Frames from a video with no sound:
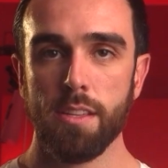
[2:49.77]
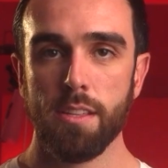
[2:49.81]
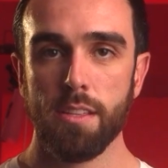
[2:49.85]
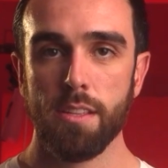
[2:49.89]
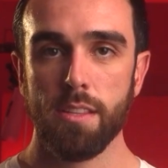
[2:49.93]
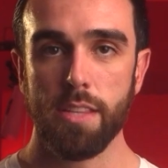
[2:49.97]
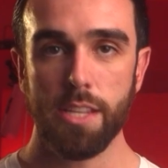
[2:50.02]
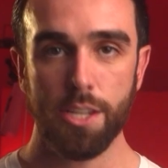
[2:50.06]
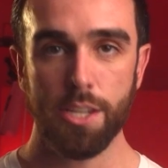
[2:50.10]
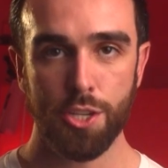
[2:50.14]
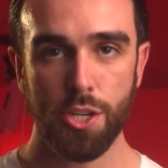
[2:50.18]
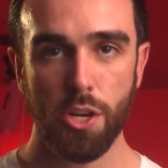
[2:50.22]

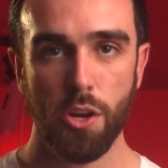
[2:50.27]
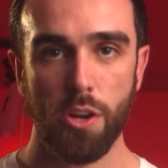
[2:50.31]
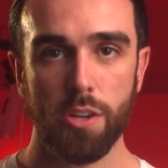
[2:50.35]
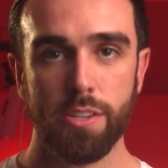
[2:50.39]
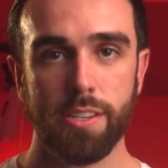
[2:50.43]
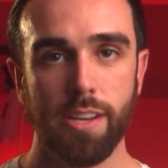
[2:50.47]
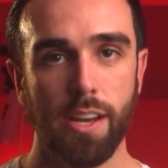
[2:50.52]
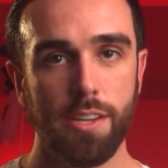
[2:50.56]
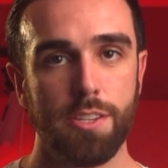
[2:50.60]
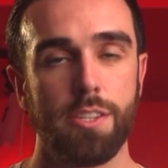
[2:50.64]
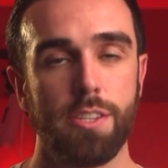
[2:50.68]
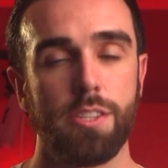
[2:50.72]
This show
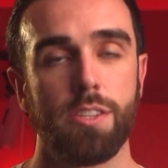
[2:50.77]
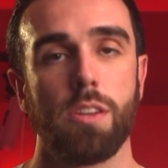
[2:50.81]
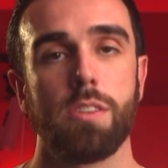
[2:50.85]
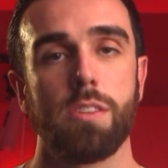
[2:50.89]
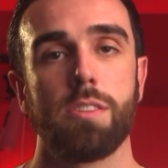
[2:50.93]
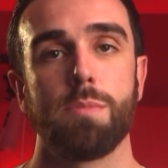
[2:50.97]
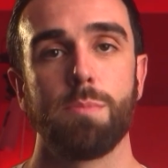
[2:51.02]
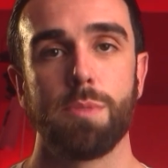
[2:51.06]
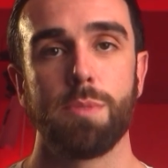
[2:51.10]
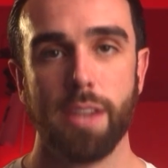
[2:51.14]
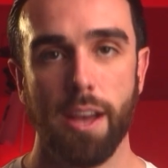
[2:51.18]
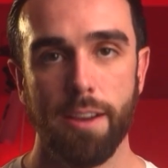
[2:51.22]
touches on
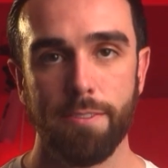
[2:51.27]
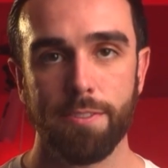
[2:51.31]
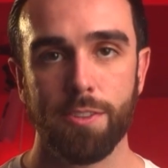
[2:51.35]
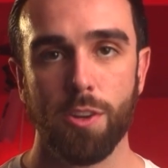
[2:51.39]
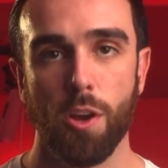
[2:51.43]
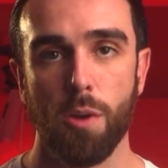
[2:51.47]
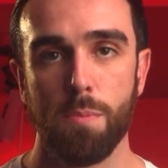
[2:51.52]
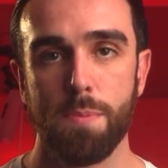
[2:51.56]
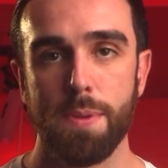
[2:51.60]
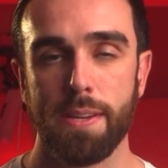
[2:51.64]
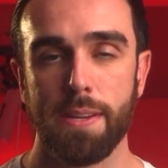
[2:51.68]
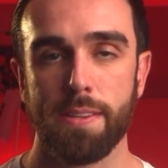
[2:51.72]
some tough
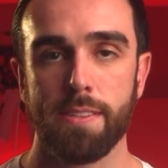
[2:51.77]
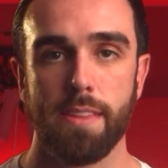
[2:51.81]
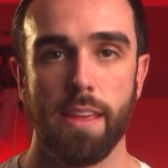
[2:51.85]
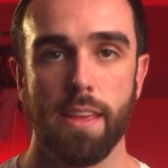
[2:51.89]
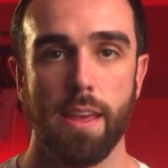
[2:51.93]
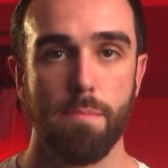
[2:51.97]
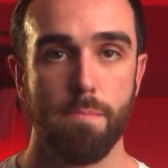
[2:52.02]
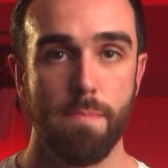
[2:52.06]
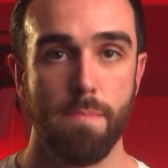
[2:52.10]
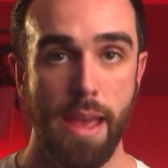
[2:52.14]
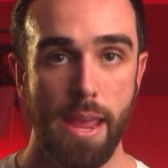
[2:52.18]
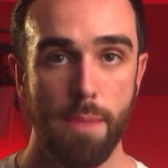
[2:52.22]
topics
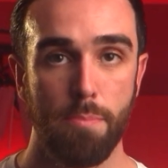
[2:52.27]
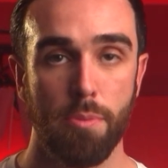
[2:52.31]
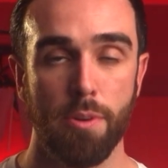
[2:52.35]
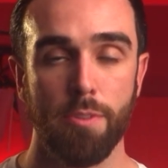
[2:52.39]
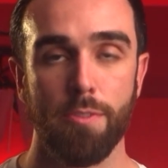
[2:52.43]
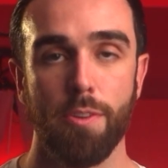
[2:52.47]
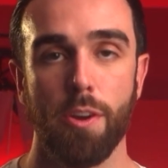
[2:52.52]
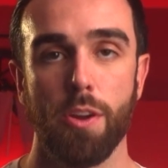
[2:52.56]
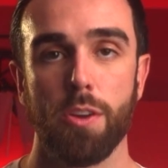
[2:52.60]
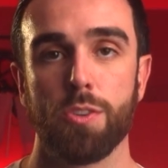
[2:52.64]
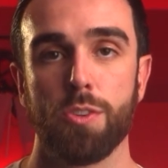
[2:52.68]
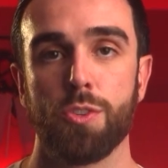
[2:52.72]
that may
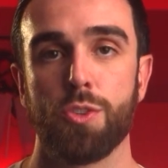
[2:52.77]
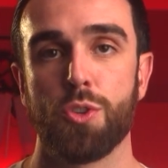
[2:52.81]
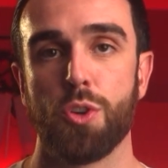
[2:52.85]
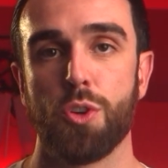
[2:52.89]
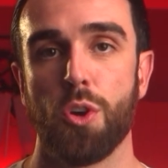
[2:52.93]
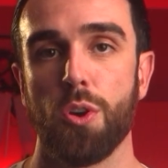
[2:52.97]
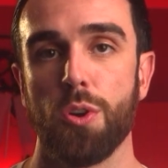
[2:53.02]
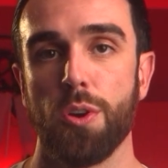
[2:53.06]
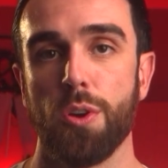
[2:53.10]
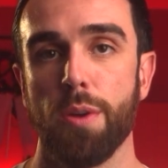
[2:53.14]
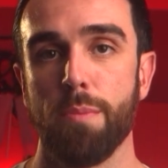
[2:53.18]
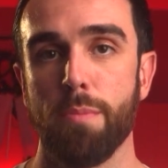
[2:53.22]
provoke
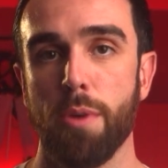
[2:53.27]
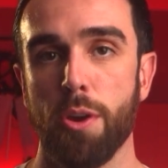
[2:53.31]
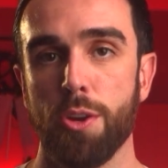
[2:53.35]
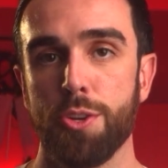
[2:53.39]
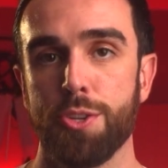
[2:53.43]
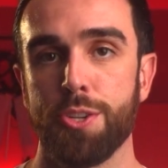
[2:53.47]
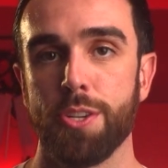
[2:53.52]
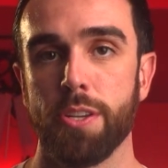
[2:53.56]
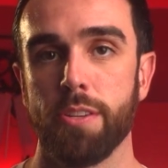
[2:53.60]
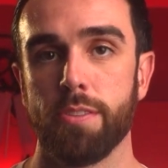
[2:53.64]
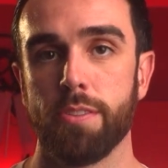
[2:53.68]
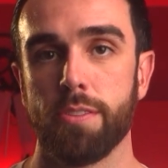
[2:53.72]
strong
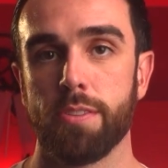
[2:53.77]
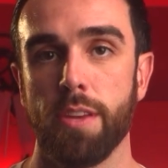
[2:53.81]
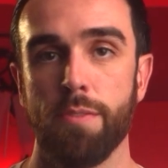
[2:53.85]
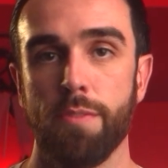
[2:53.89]
emotions.